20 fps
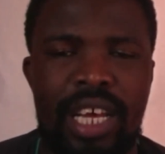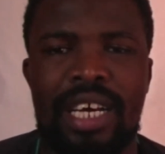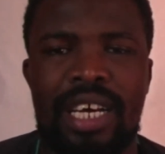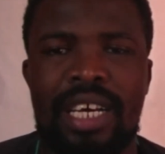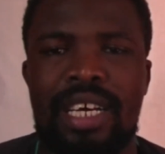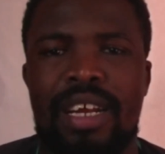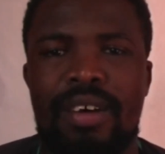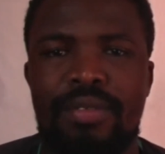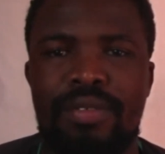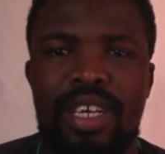
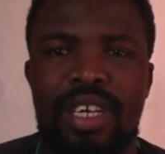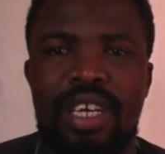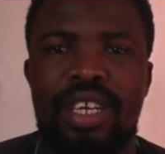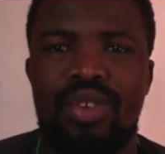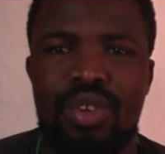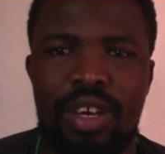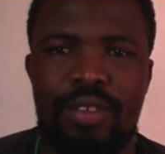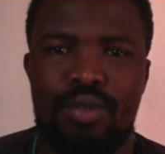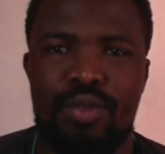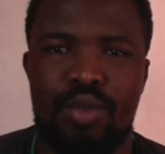aircraft and
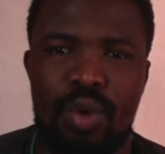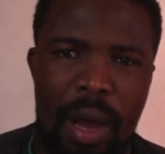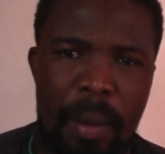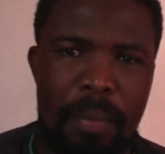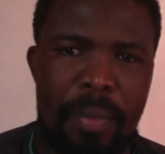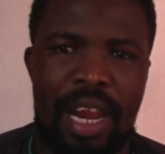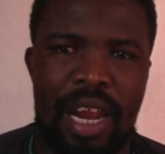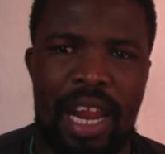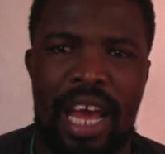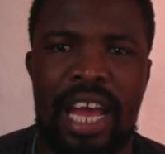you have to
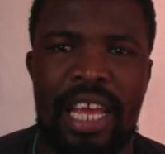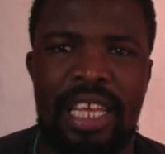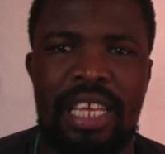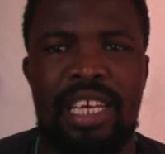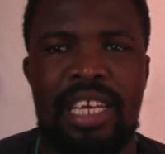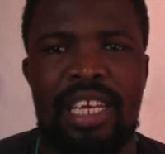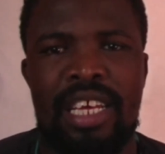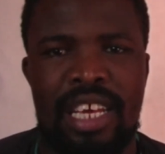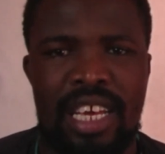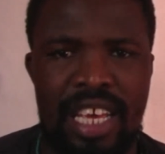apply
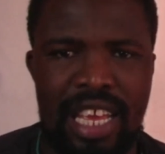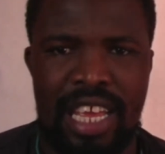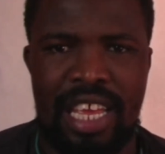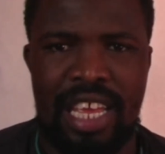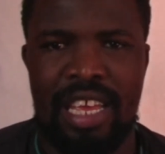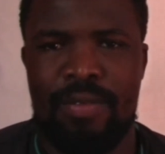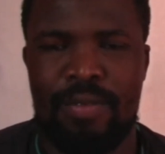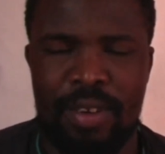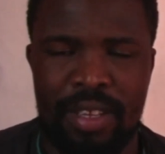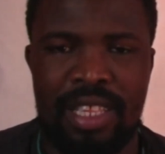
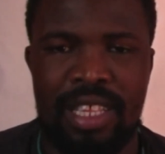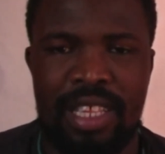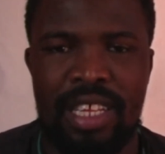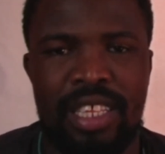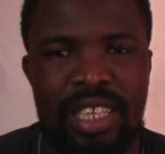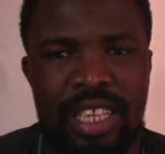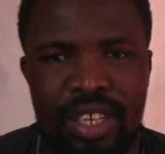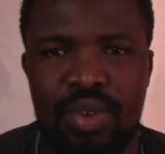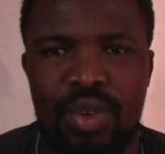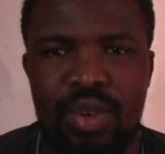everything
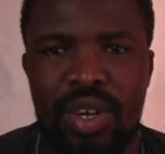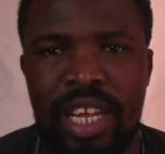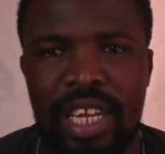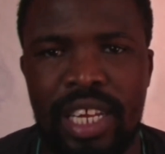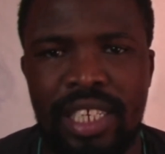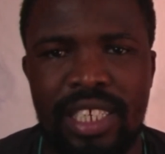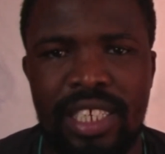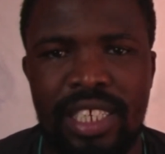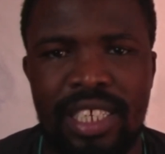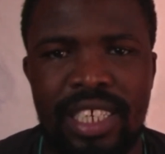that you
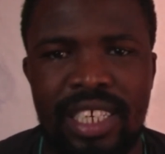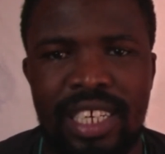learned.